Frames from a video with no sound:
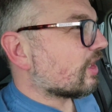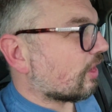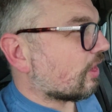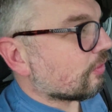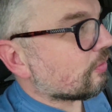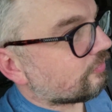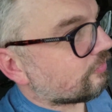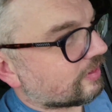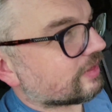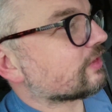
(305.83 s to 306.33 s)

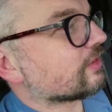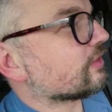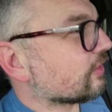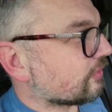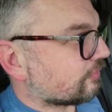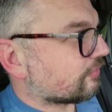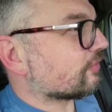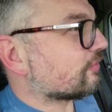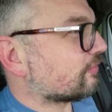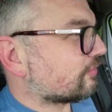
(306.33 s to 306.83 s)
oh, I've had
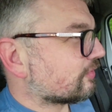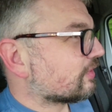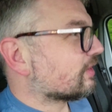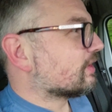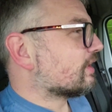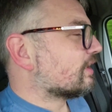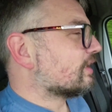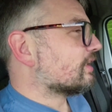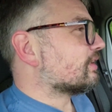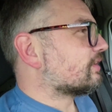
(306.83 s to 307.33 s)
enough of
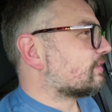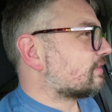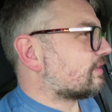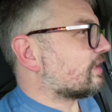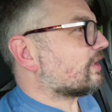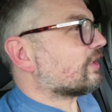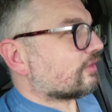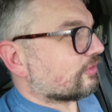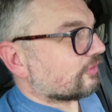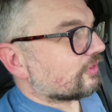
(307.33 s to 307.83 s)

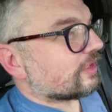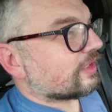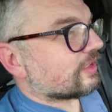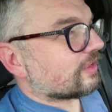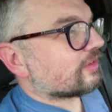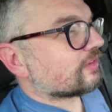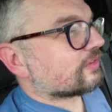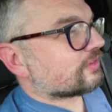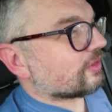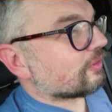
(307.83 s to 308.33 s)

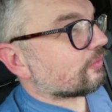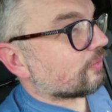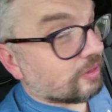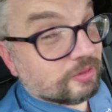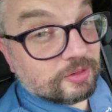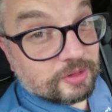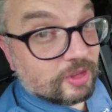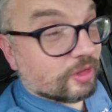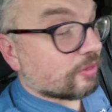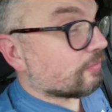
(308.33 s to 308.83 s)
tinkering, so
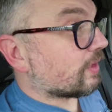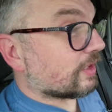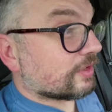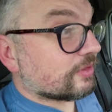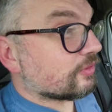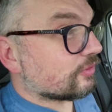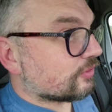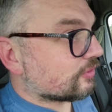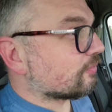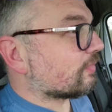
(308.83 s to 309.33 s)
I'll go back
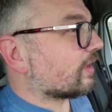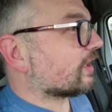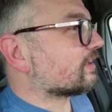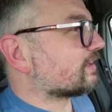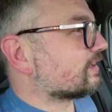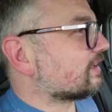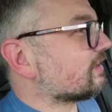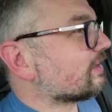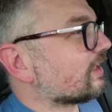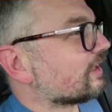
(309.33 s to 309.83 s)
and do some
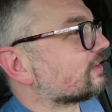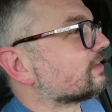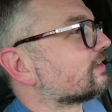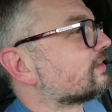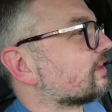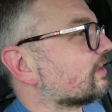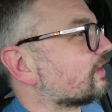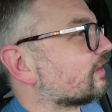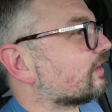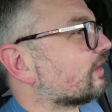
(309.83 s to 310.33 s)
magazine
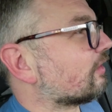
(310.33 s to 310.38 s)
editing.